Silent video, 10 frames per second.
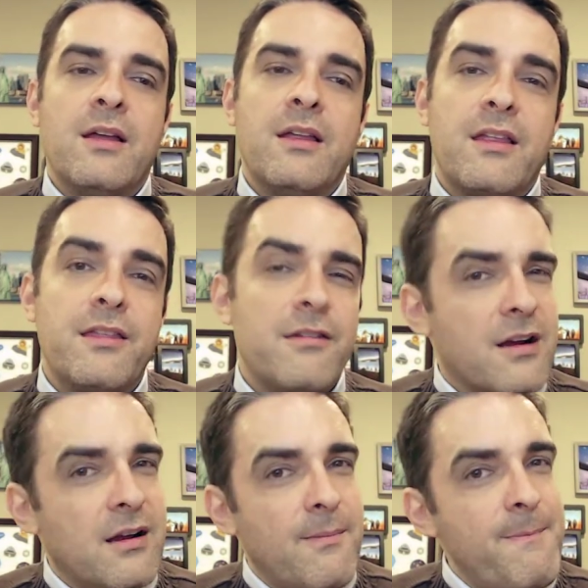There are
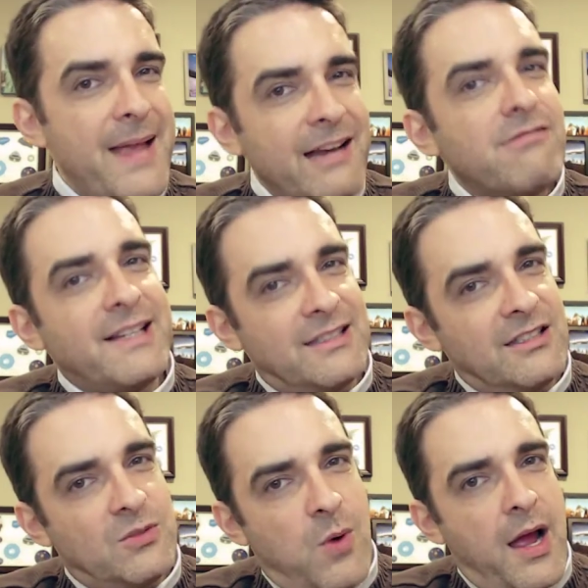many
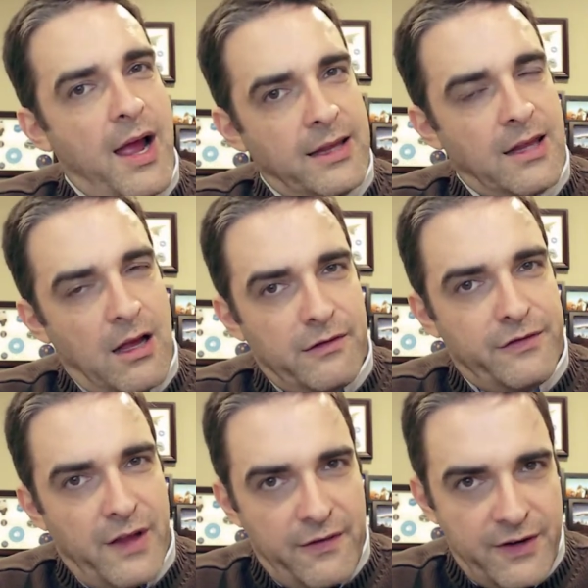reasons why I love
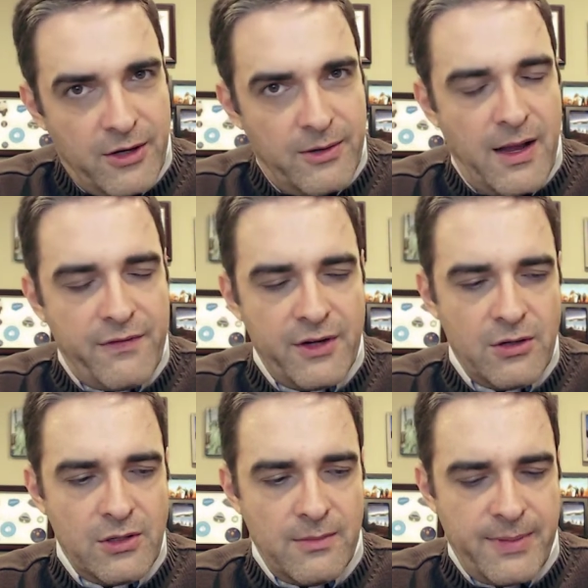Evernote.
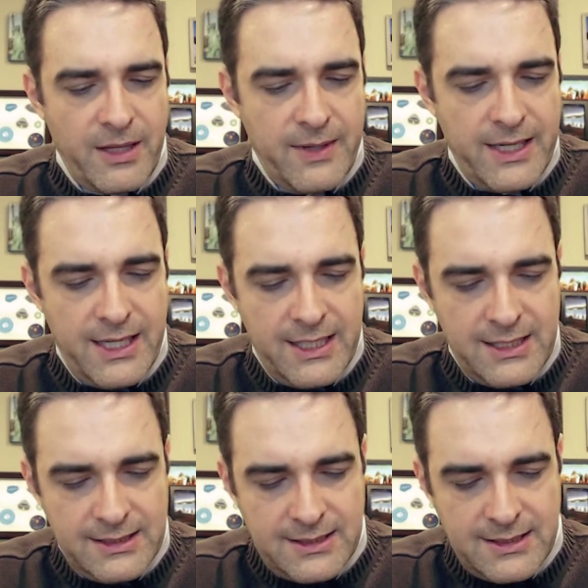Evernote, by the way,
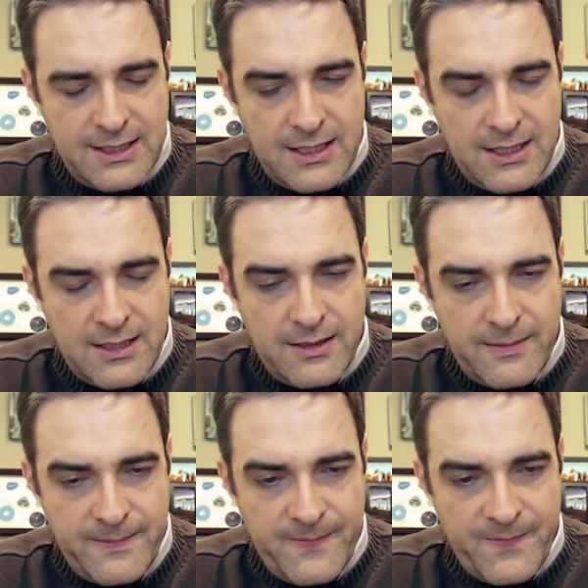is
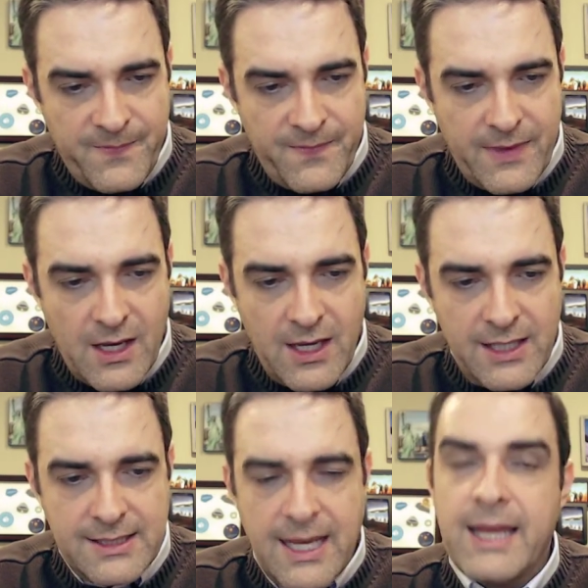um,
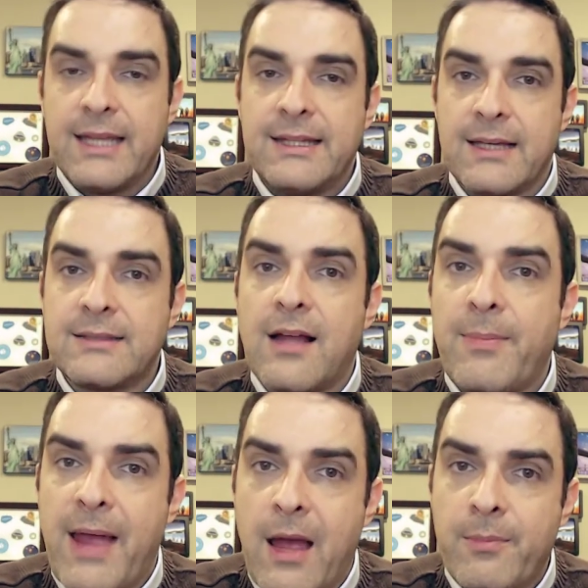it's a desktop
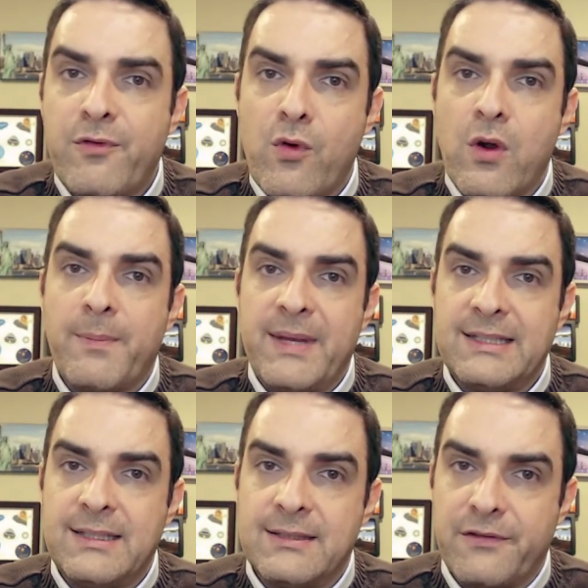app for
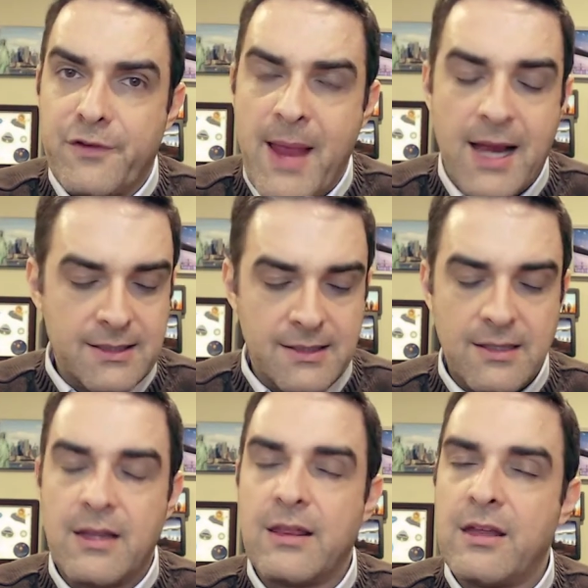PCs and for Macs.
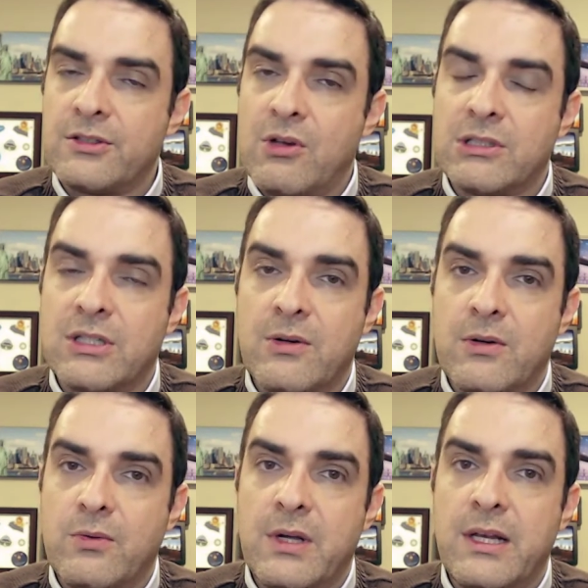There's
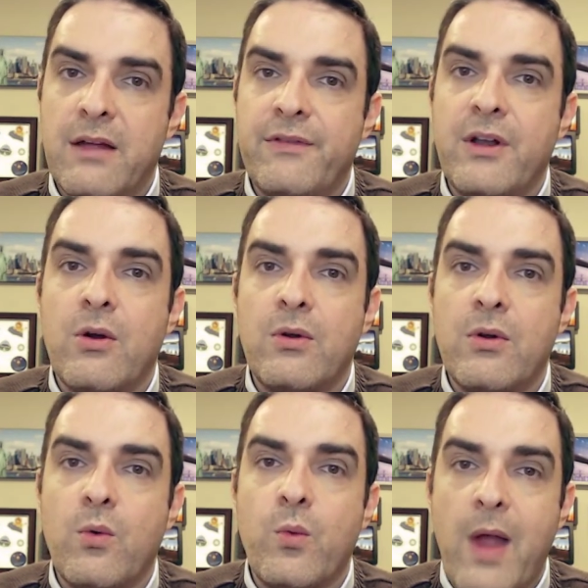also an Evernote
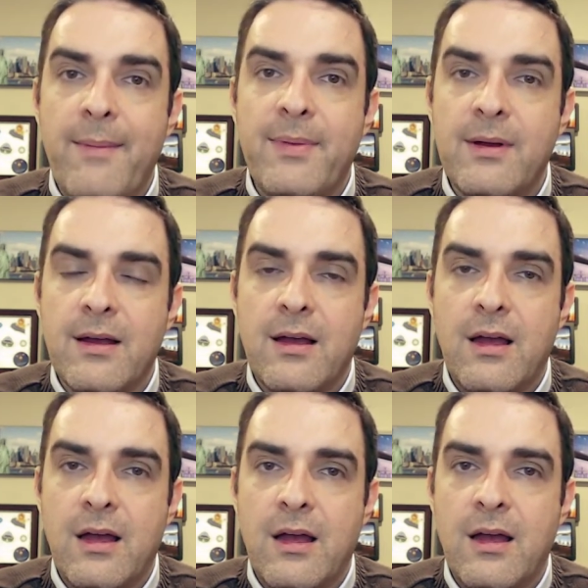web
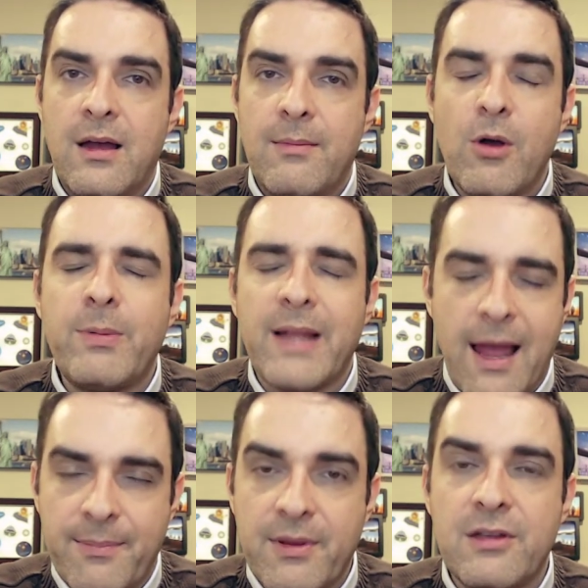uh, mobile
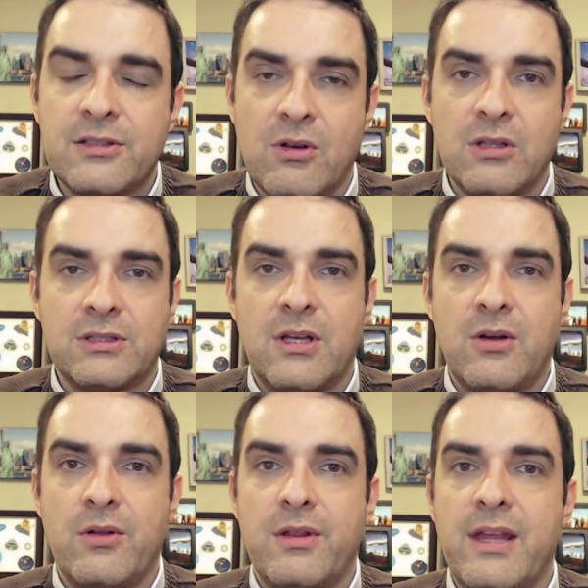app. There's
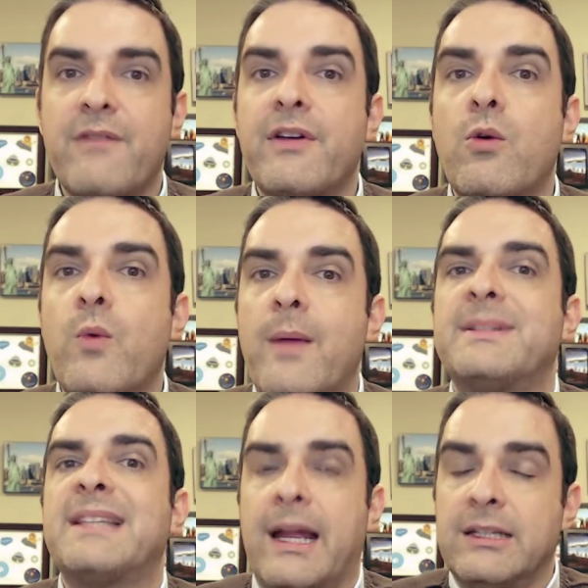also the Evernote
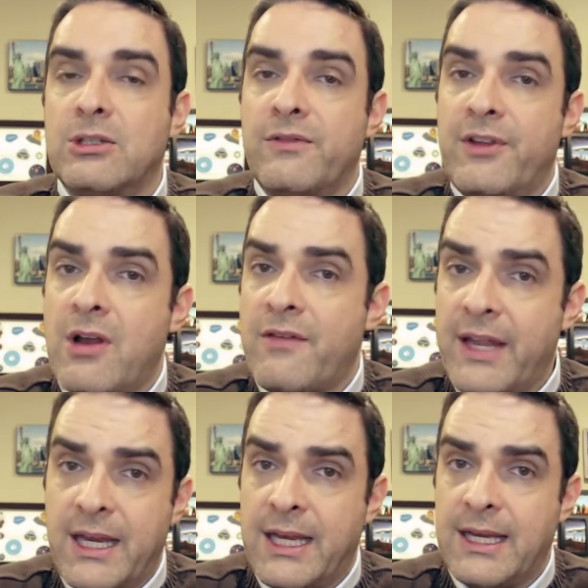website. So if you don't have
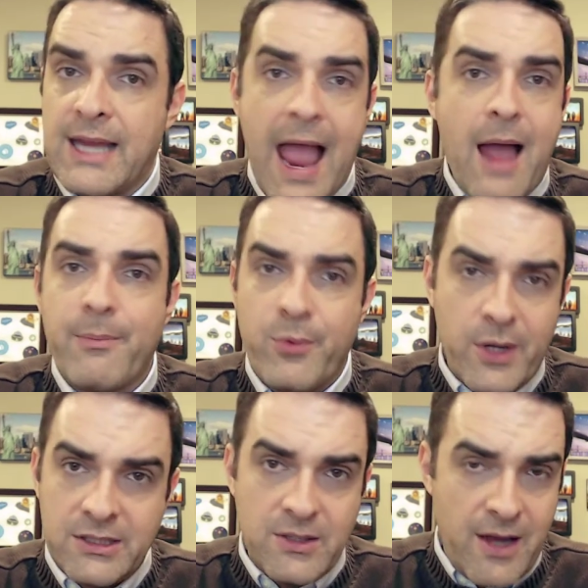any app
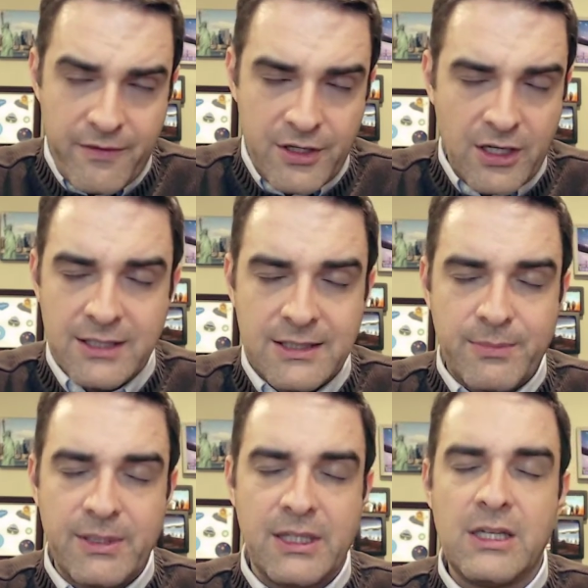whatsoever, you can
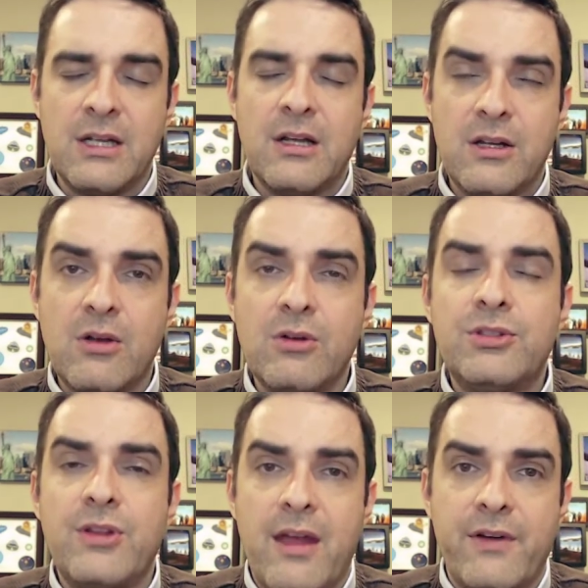simply go to
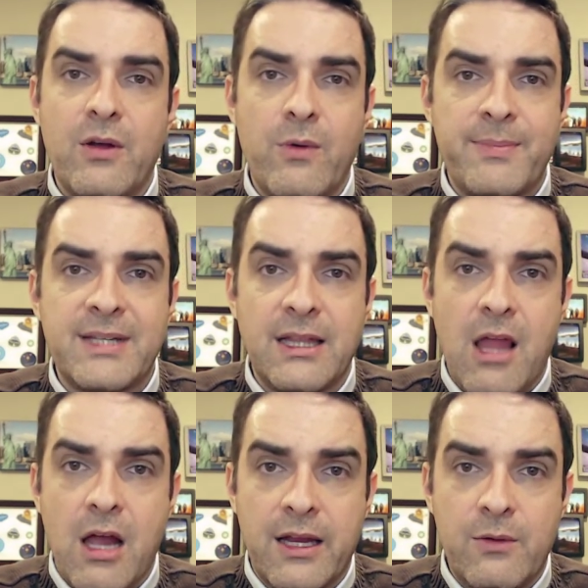the Evernote website,
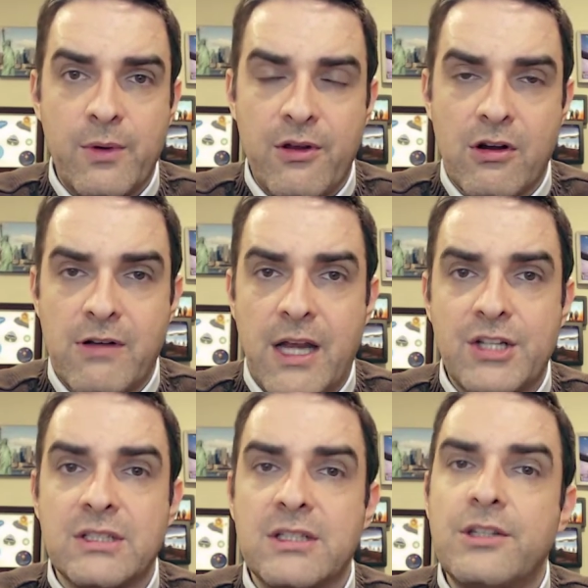log in with your
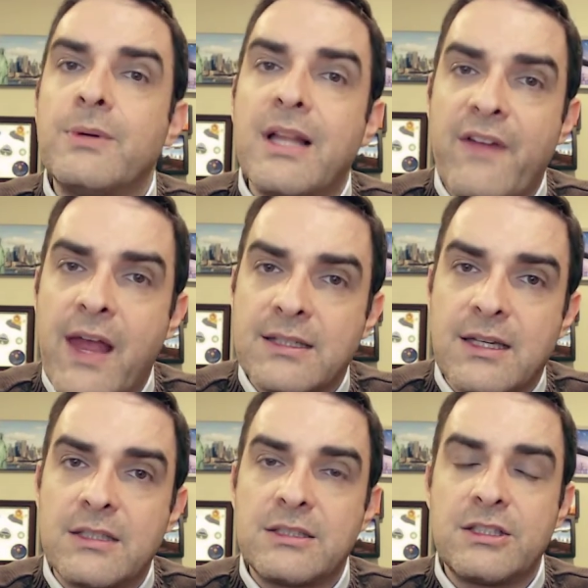credentials, and you will have
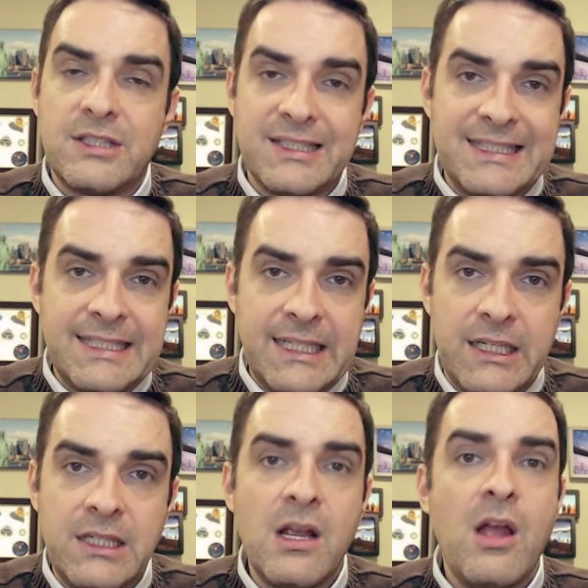access to
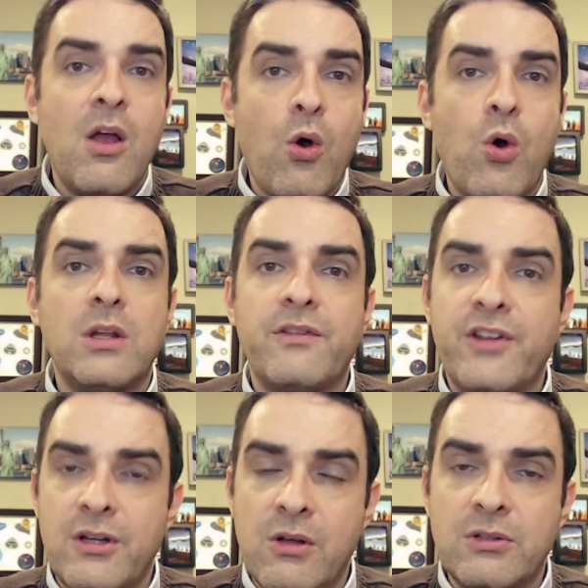see all of your
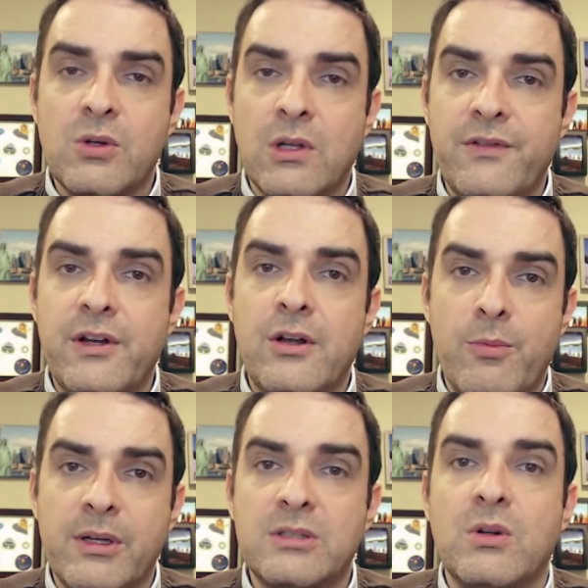notes, all of your
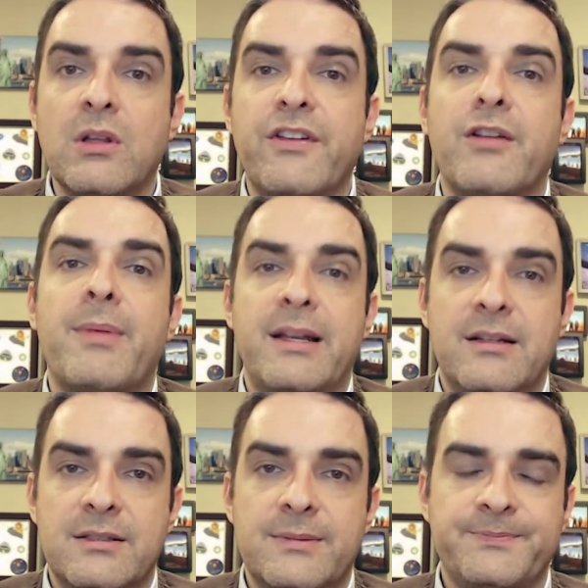notebooks, all of your binders.